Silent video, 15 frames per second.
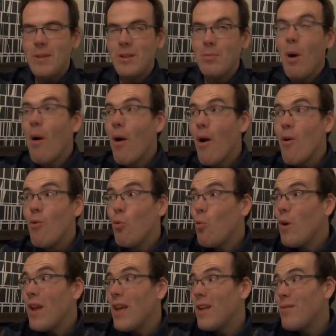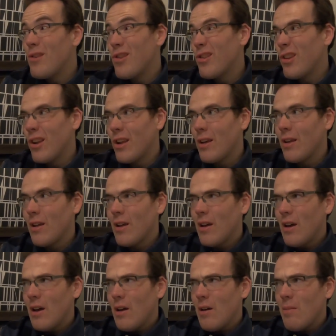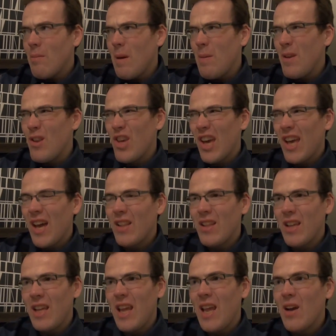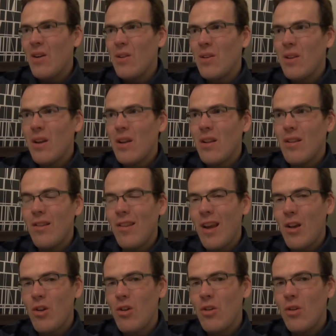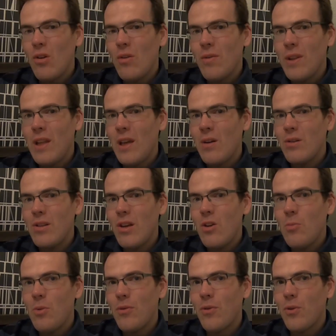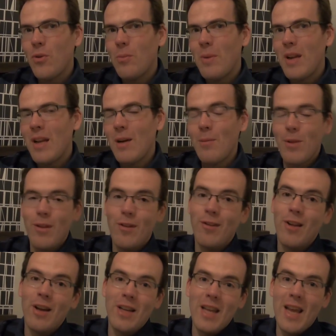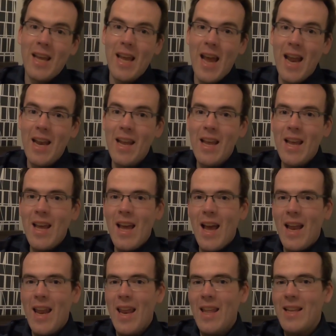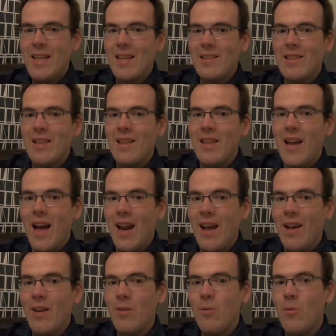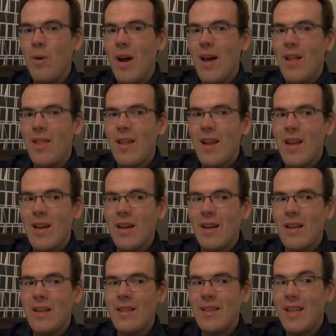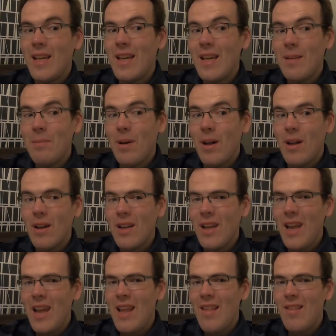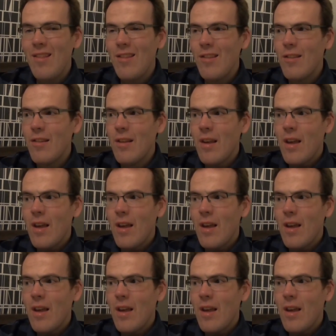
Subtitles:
Tomorrow, we're just gonna maybe check out the Gion section of Kyoto before meeting up with the Sagi again and heading down to Nara, where the deer park is.